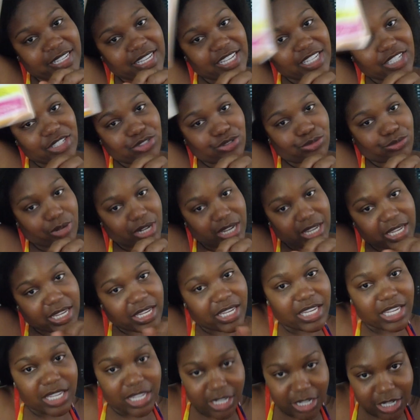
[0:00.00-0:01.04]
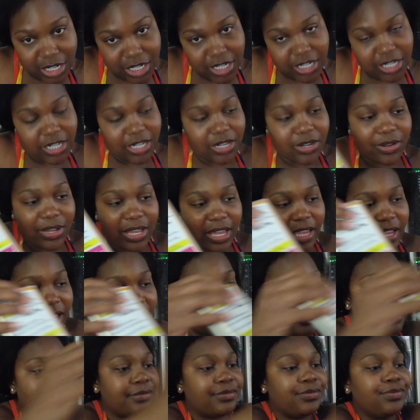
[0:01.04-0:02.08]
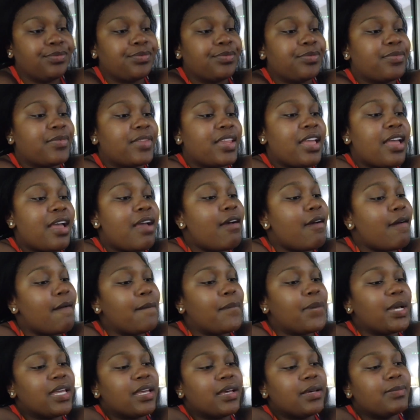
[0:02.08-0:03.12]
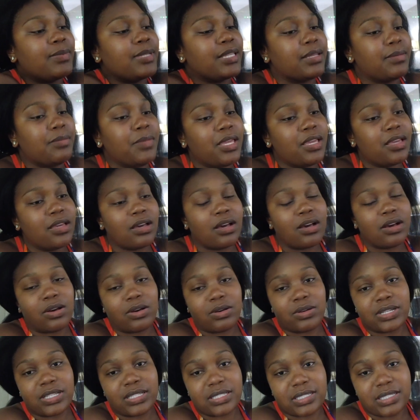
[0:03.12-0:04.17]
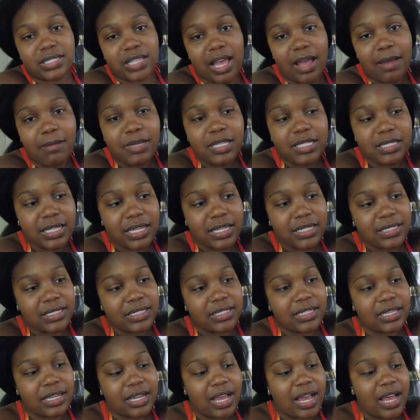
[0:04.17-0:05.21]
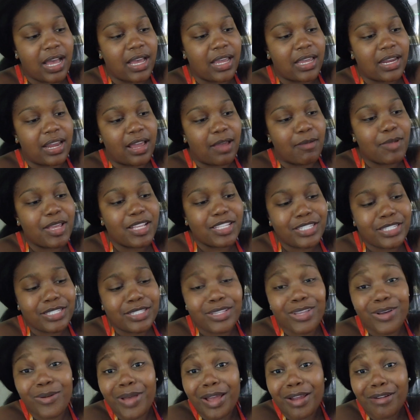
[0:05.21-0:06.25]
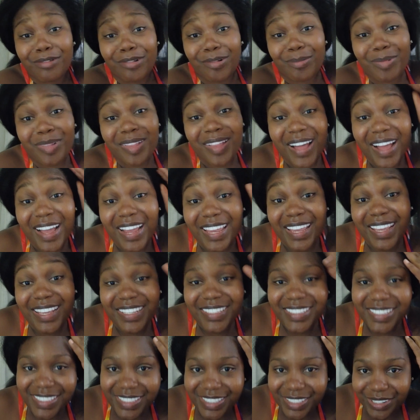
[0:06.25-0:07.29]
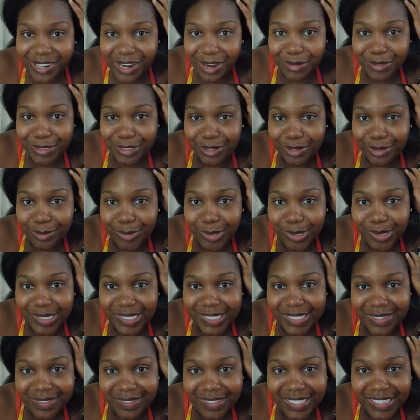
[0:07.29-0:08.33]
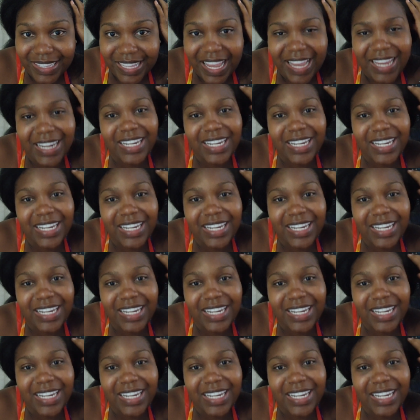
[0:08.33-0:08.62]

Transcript: It's drinking here, okay? But yeah, but let me go because I've been texting the guy and I've been slow at replying since, you know, I was on the boat and stuff like that.